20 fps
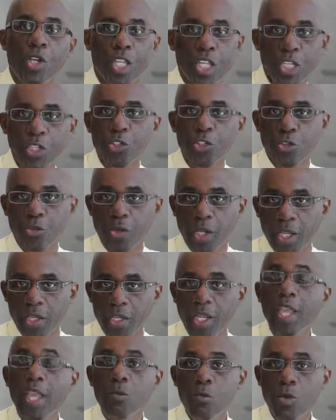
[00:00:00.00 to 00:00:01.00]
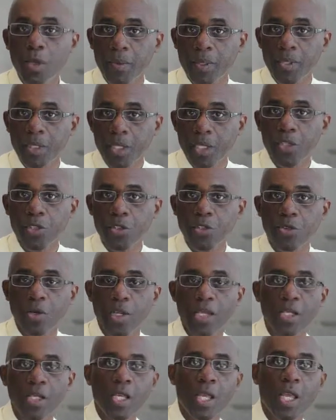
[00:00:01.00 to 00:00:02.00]
in a trade and women in a
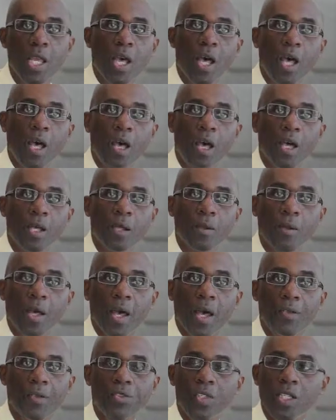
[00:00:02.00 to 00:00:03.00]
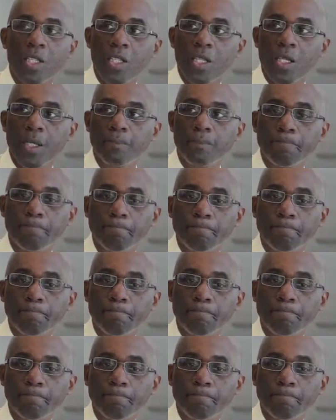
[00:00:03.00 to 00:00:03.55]
trade. Uh, I see, uh,